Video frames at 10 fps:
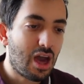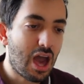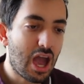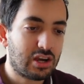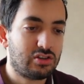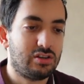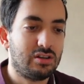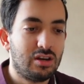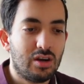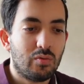
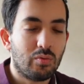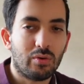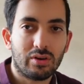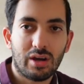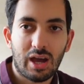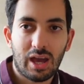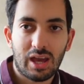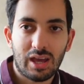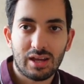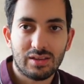Action, we want
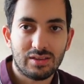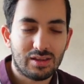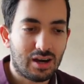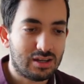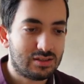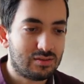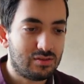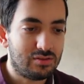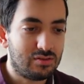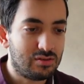a nice
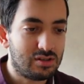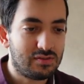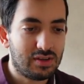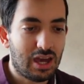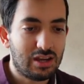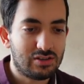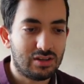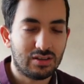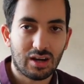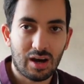
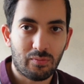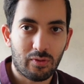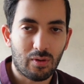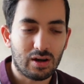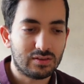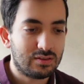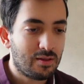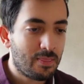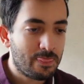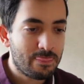notification to come to us.
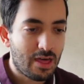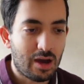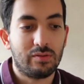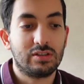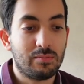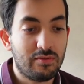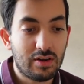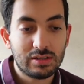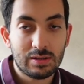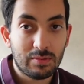And it's gonna be
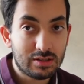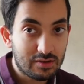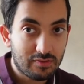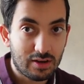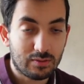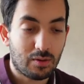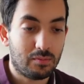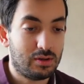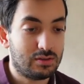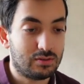very similar to the first one
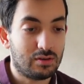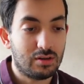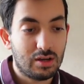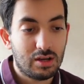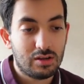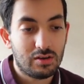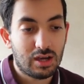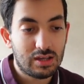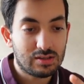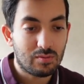we saw. Your
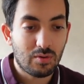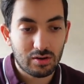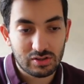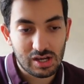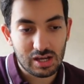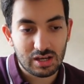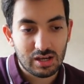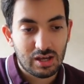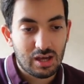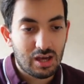kids are watching
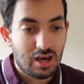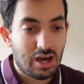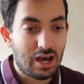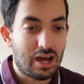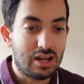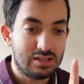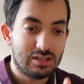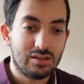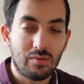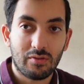and
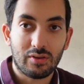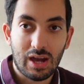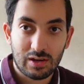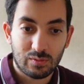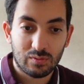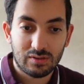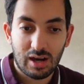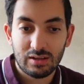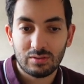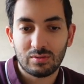we've got the actual
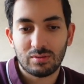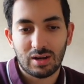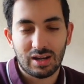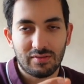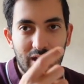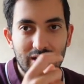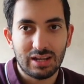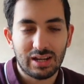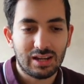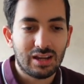title and I've added
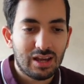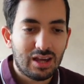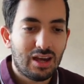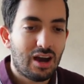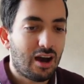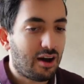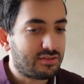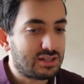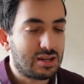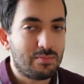in
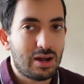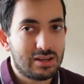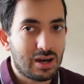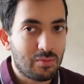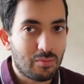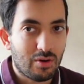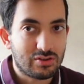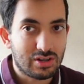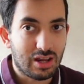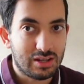after the bedtime, what
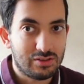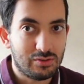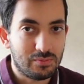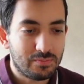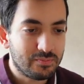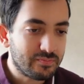shall I do?